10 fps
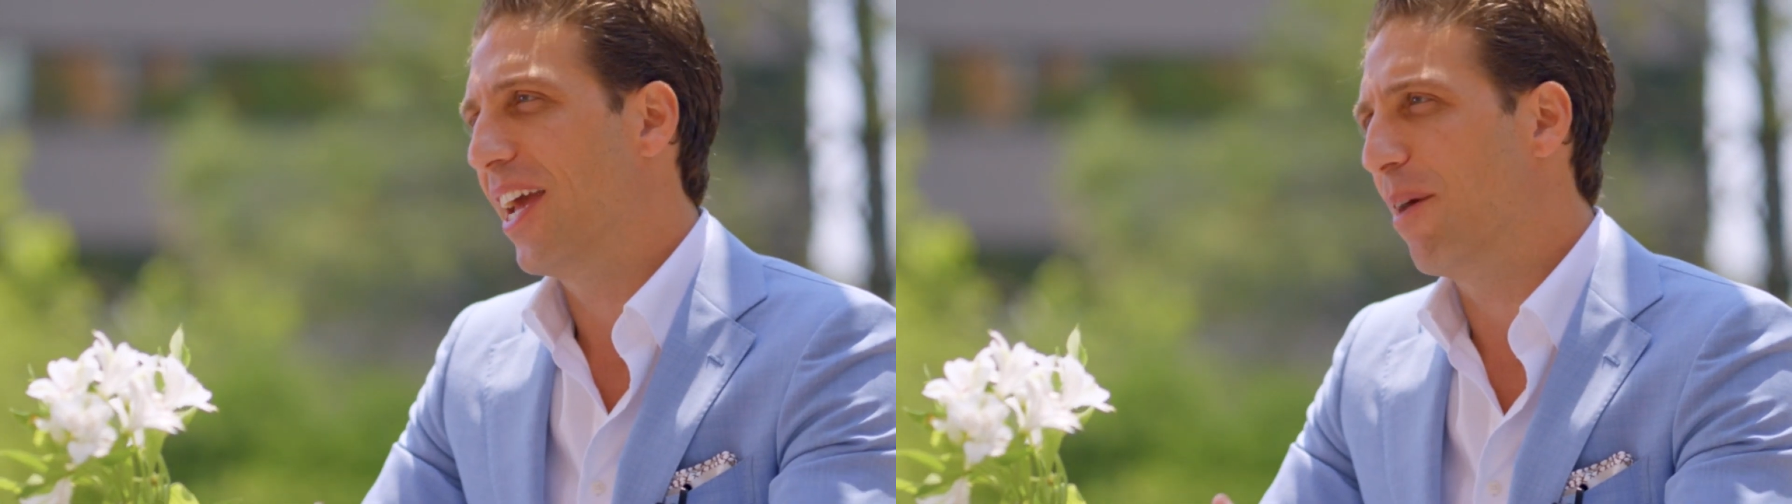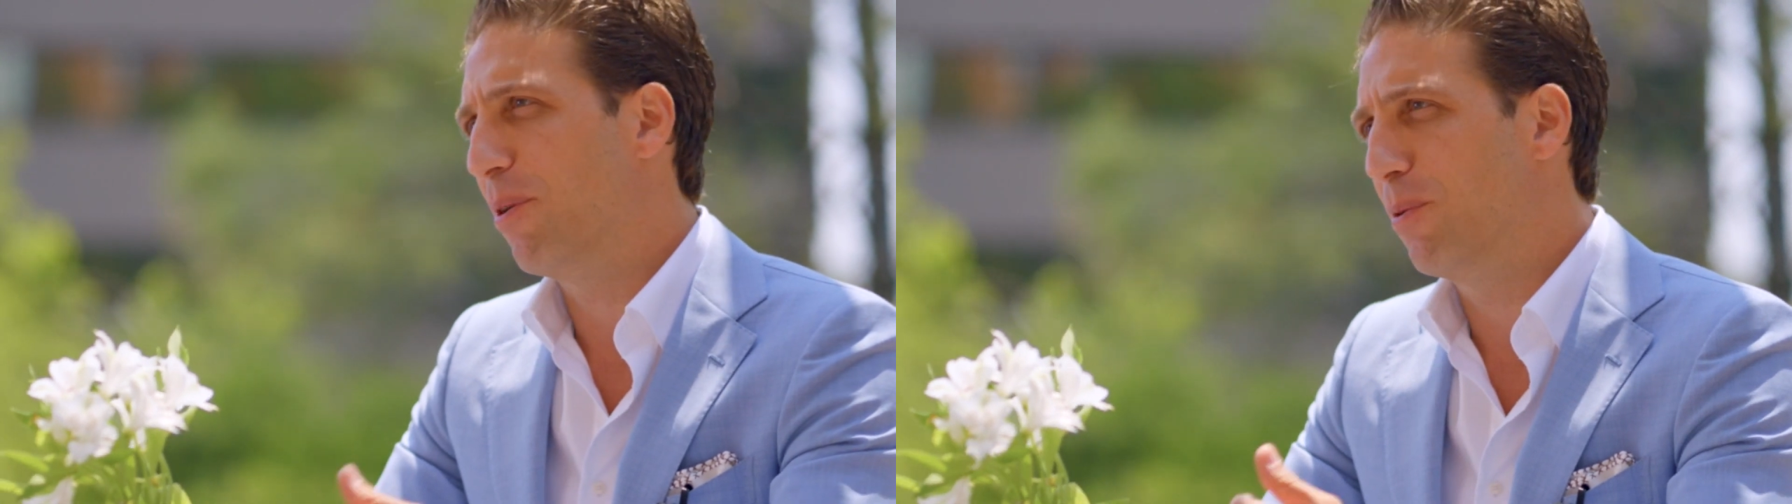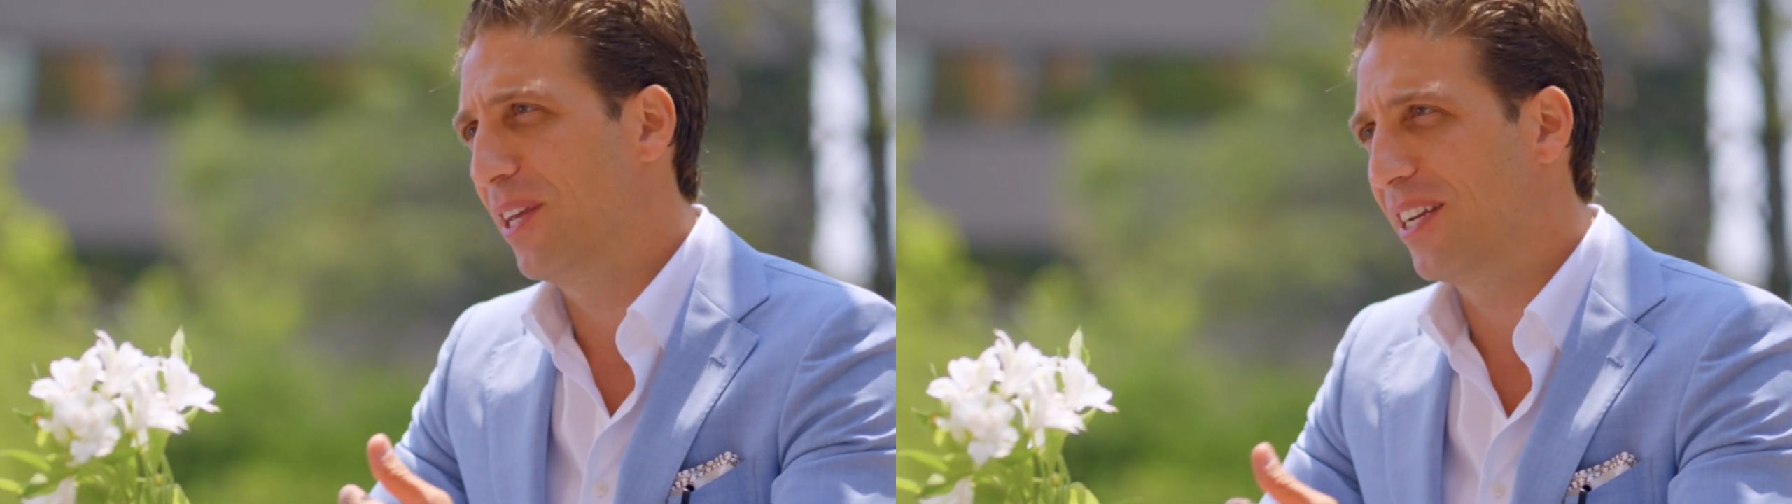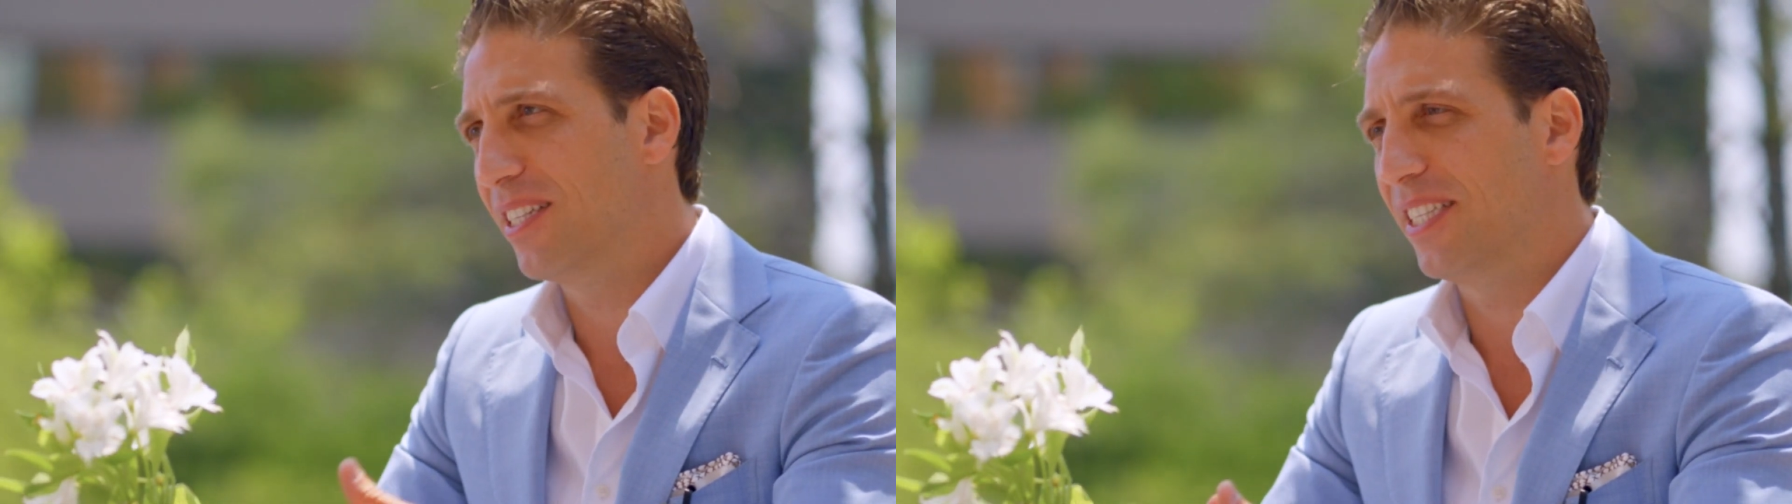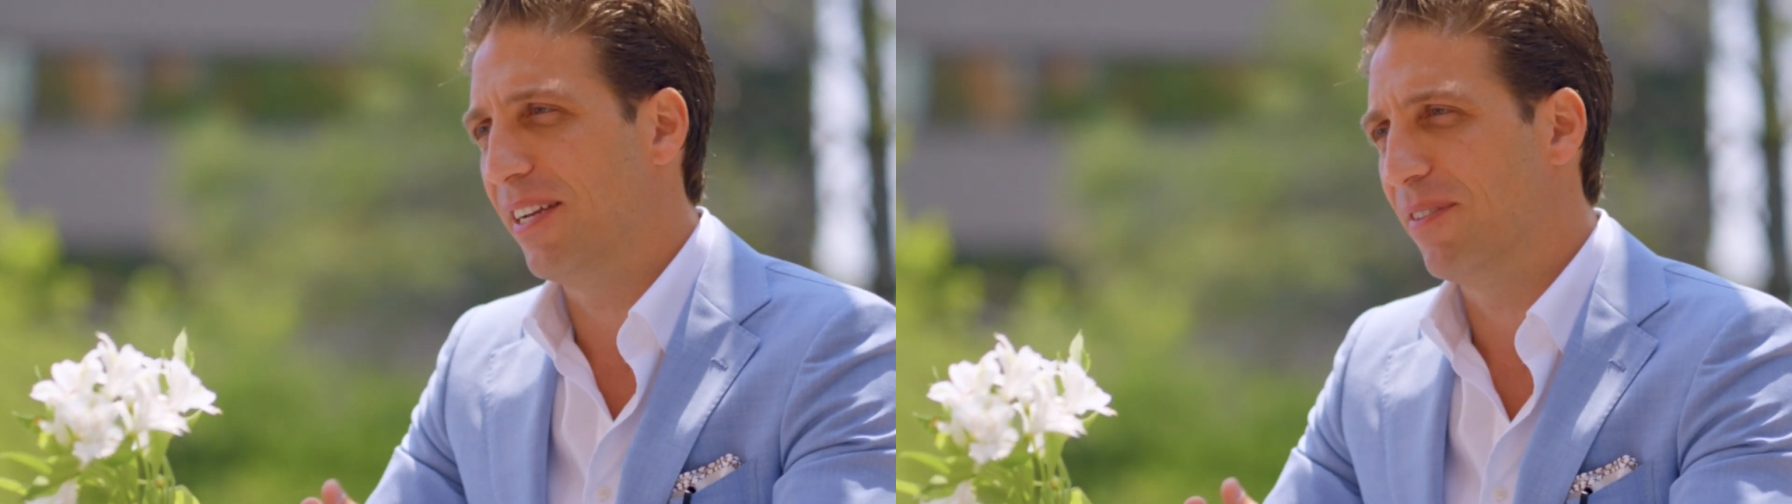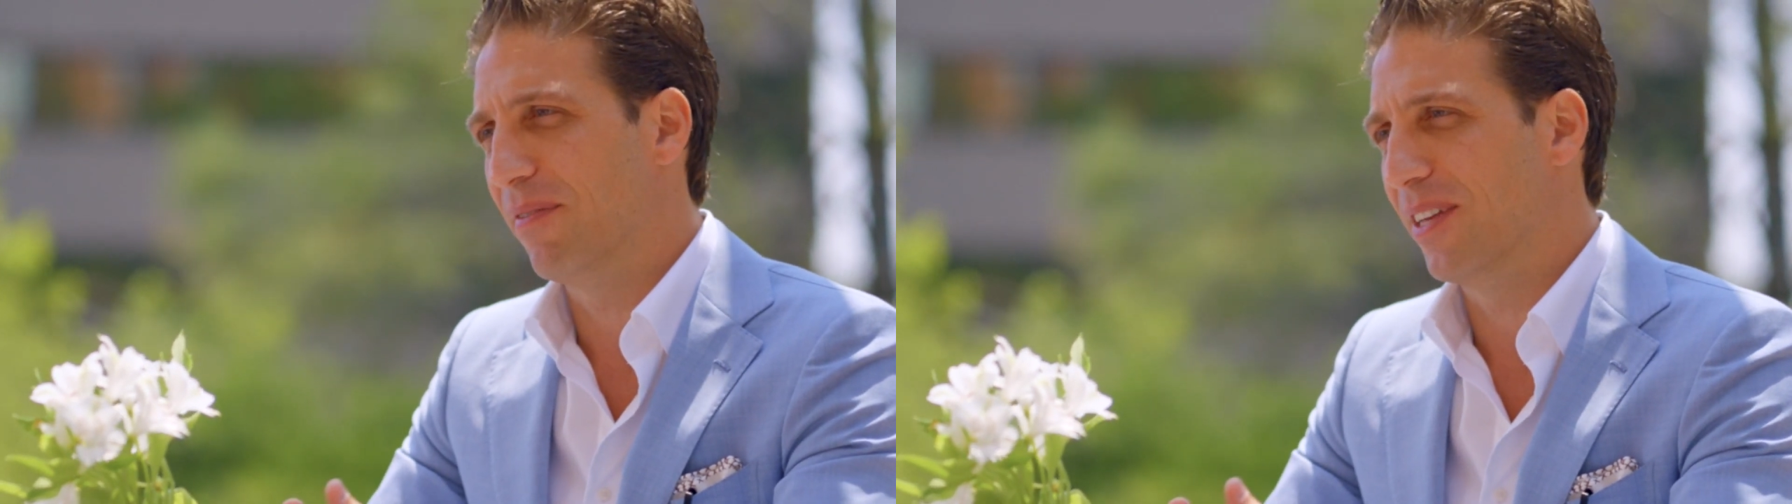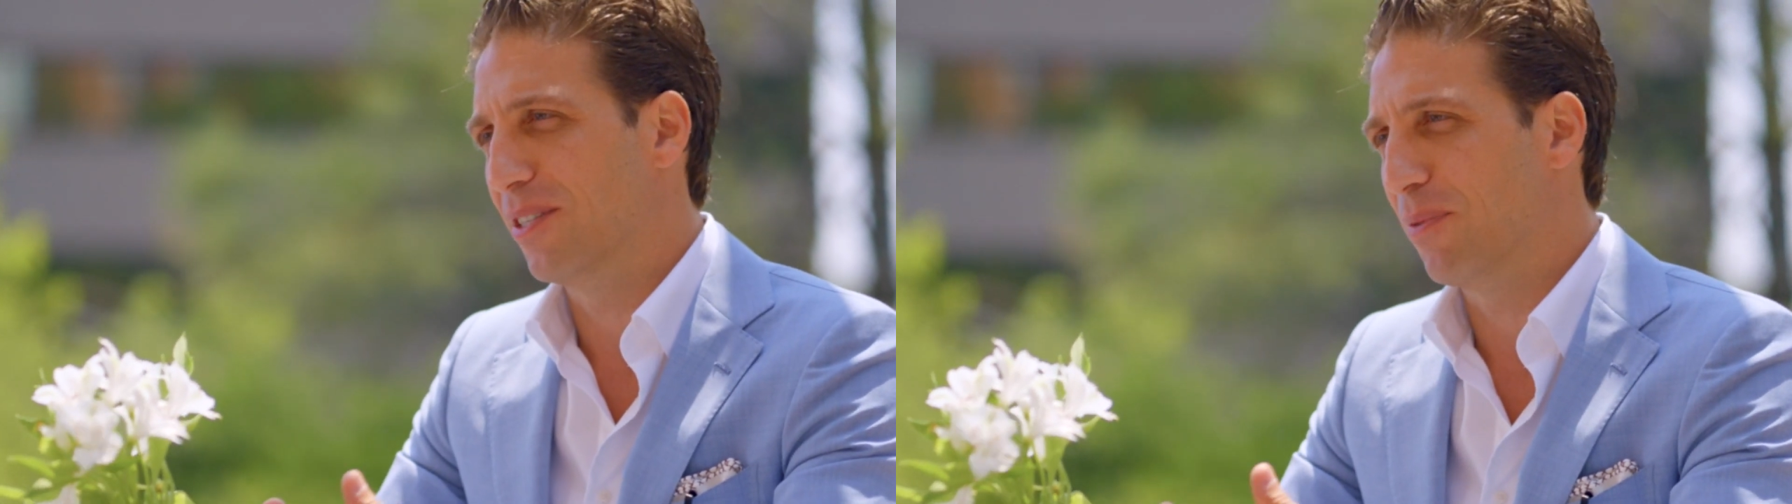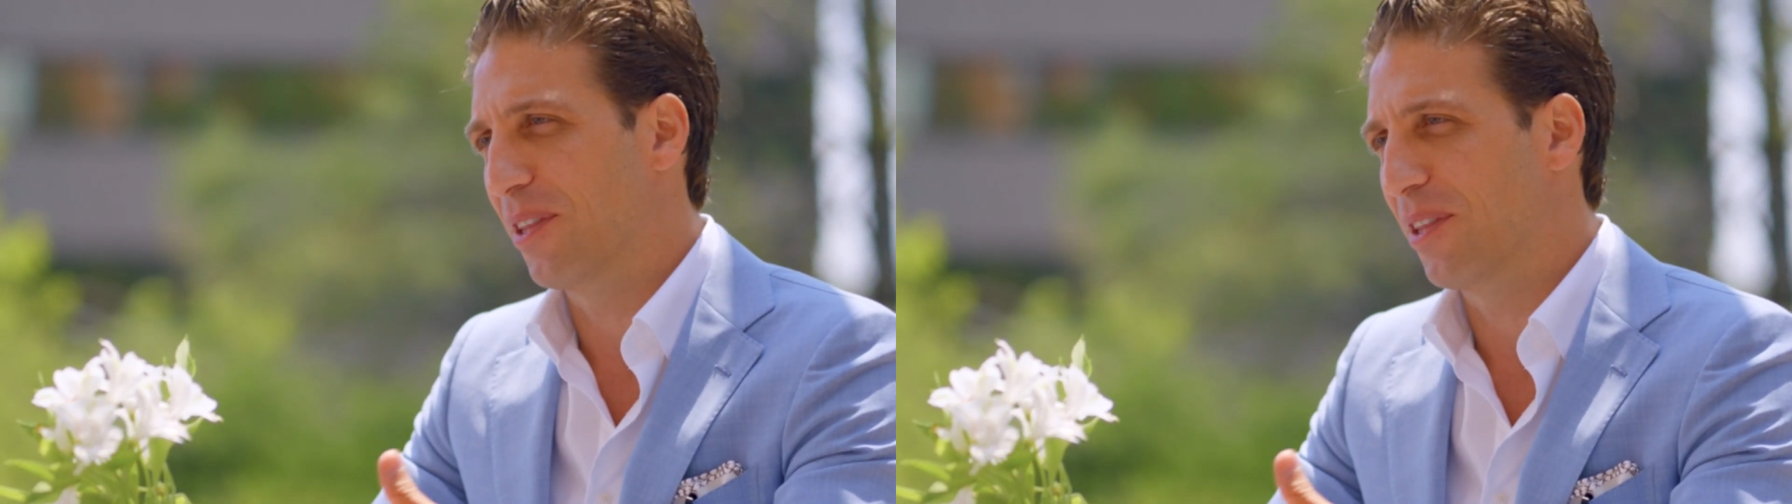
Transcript: And we really conceived of this.